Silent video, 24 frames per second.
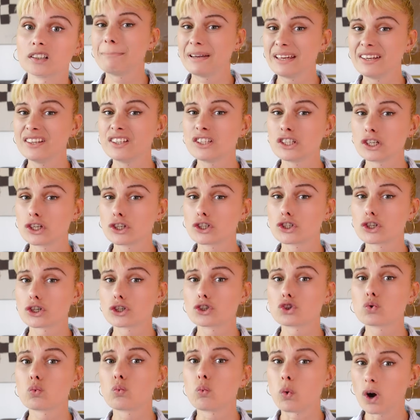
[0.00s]
Painting
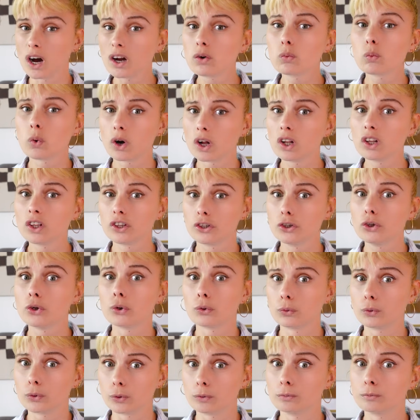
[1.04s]
just one wall in your
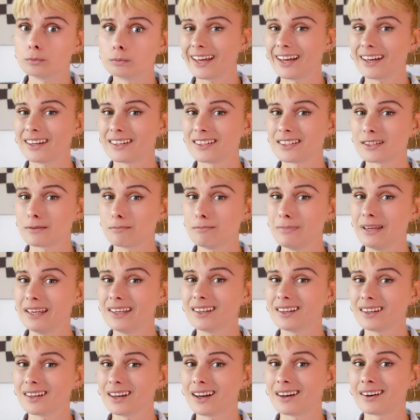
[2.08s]
room and
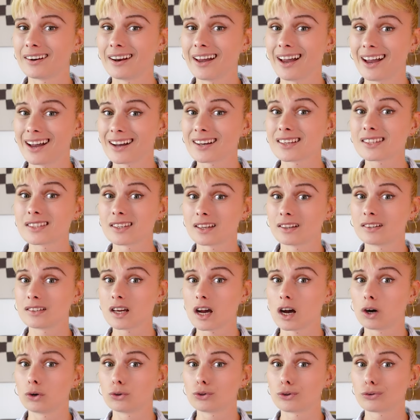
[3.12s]
making an accent
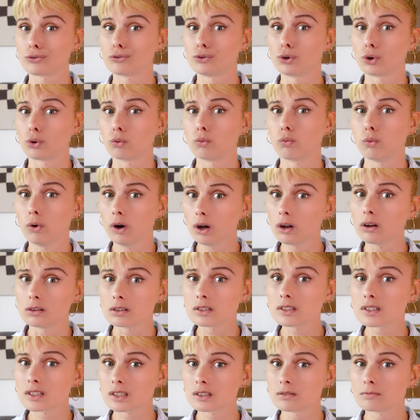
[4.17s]
out of your
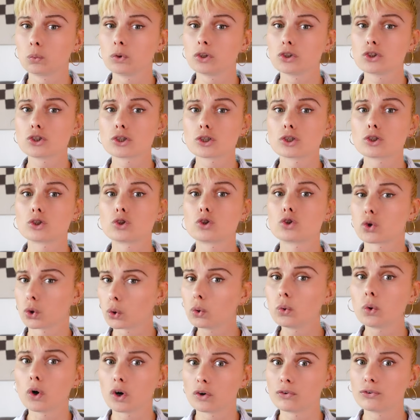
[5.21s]
walls will just
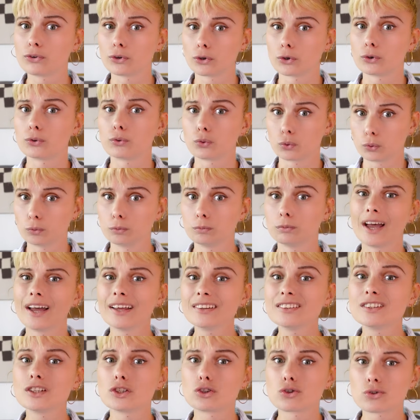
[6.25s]
throw off your room
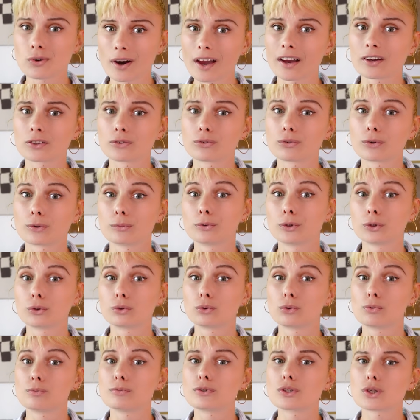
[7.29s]
and detract from the
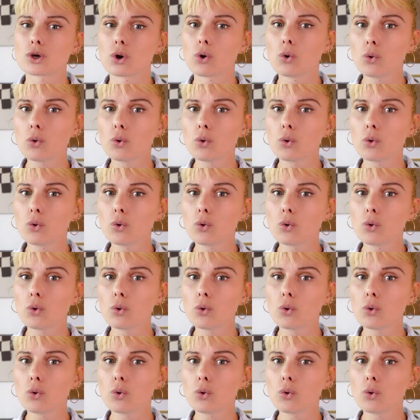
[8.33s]
room's